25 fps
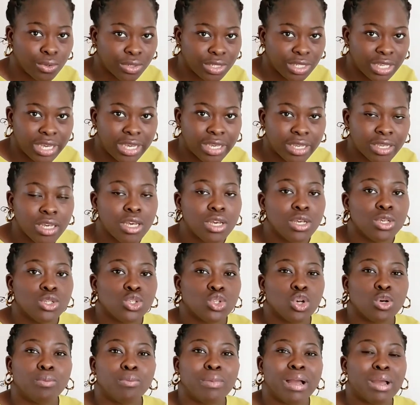Okay,
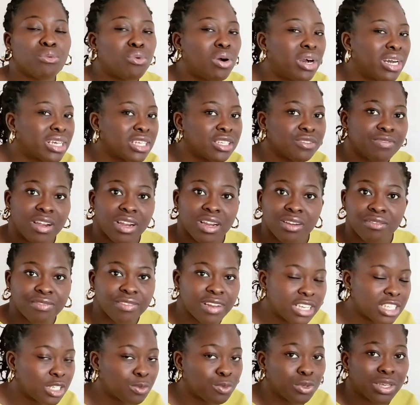so my work is very
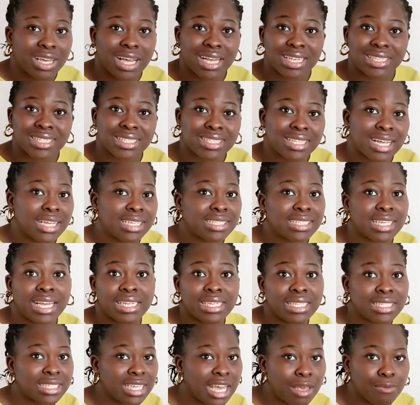flexible. You can start
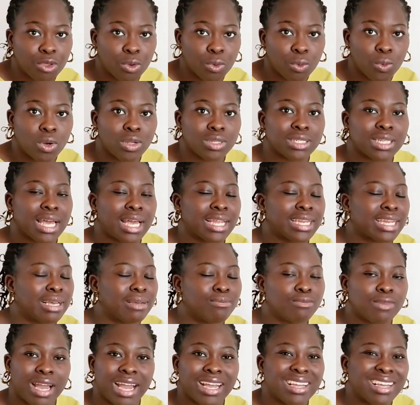anytime you want,
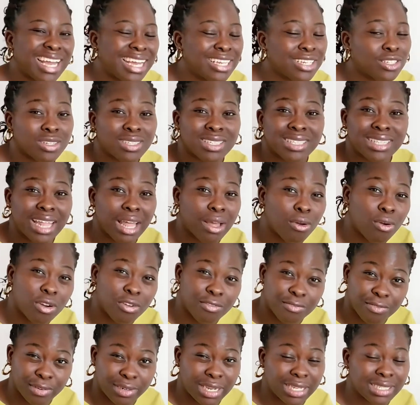and I just thank
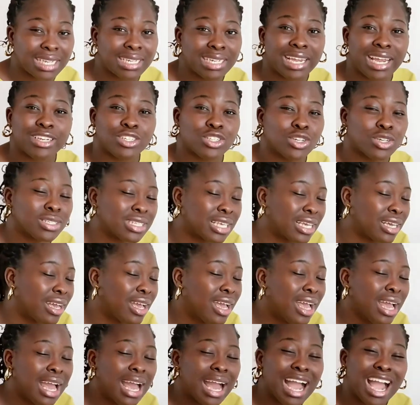God for that, and I just
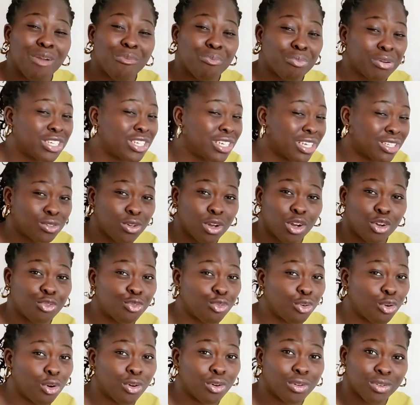appreciate God
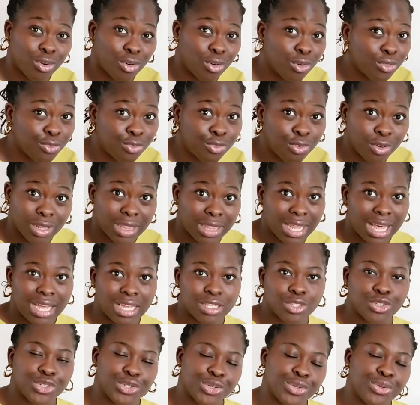for
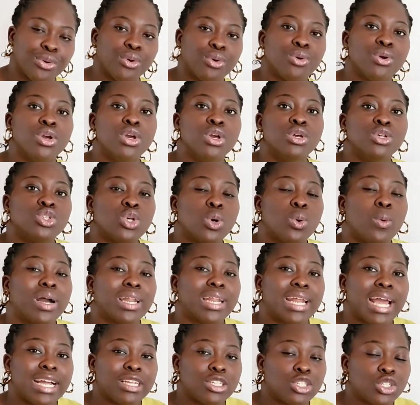that, you know. So
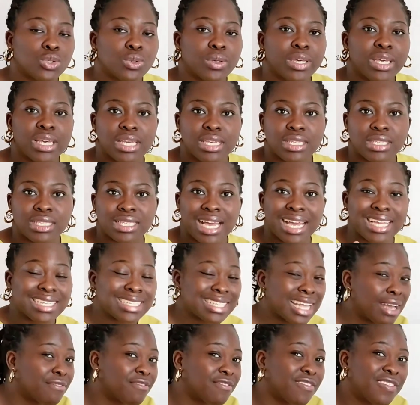what I do is I
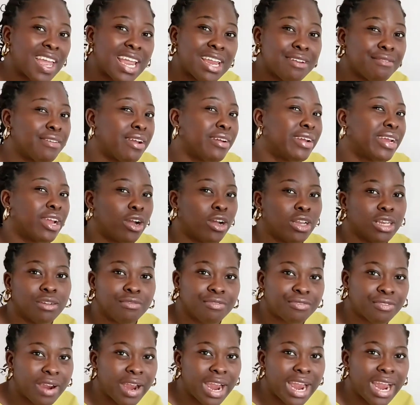start very
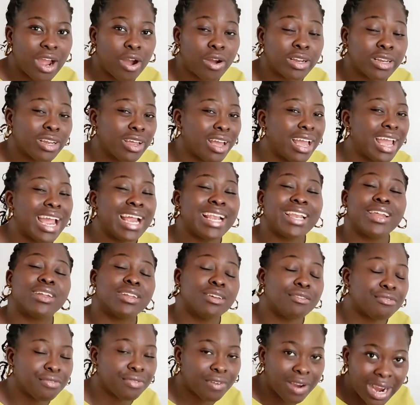early
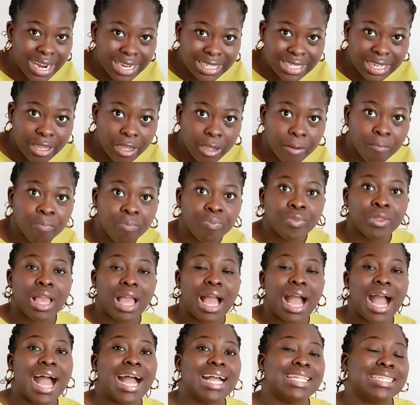on a Friday,
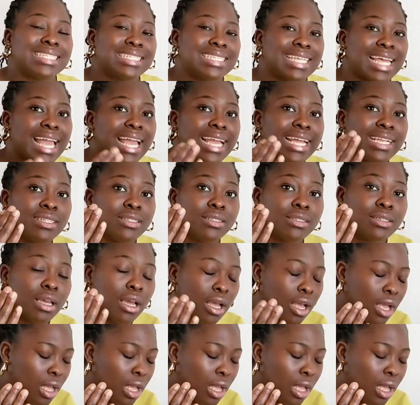and then